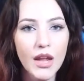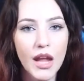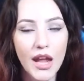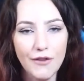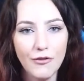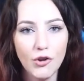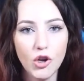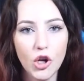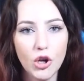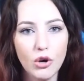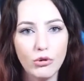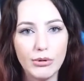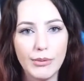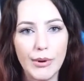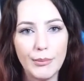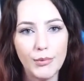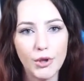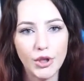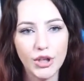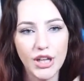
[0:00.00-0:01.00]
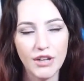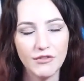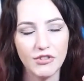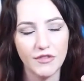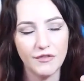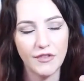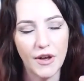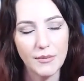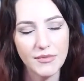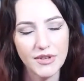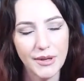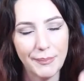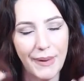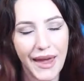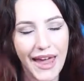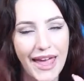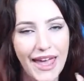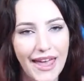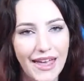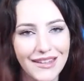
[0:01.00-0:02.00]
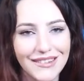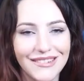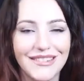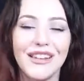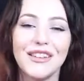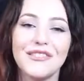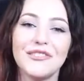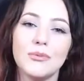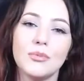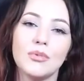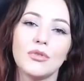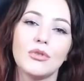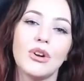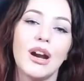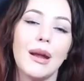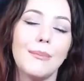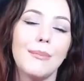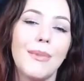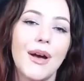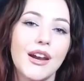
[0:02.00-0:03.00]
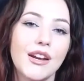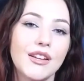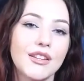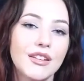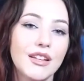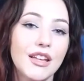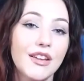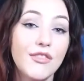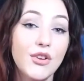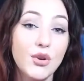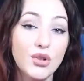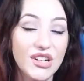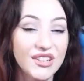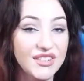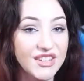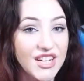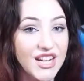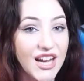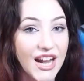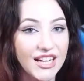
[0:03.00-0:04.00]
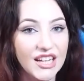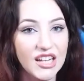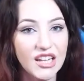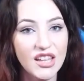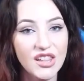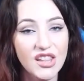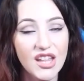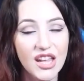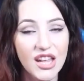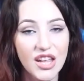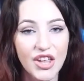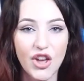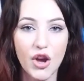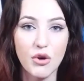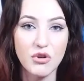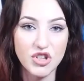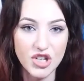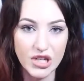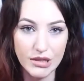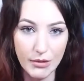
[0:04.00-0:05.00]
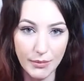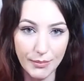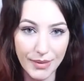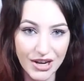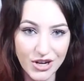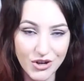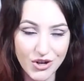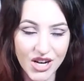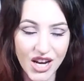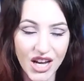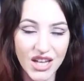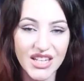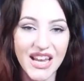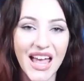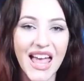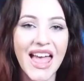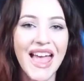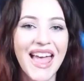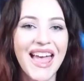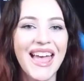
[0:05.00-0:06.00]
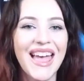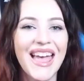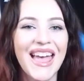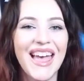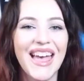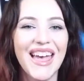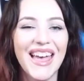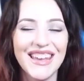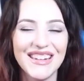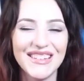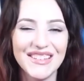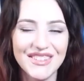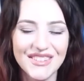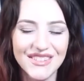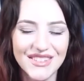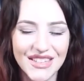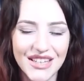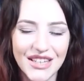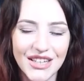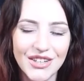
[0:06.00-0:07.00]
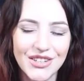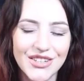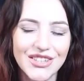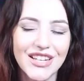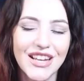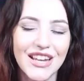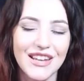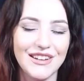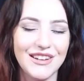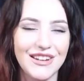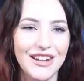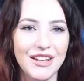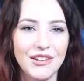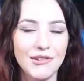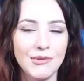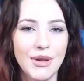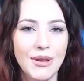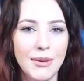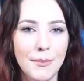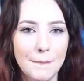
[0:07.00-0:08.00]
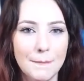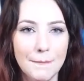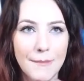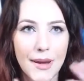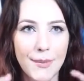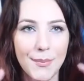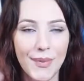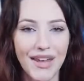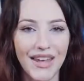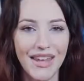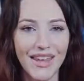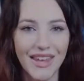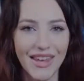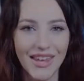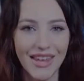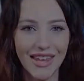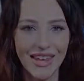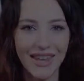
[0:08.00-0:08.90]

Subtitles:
If you do, remember to give it a thumbs up, hit that subscribe button. If you want to see it and anything, go and check my Patreon. And see you in the next one. Bye-bye.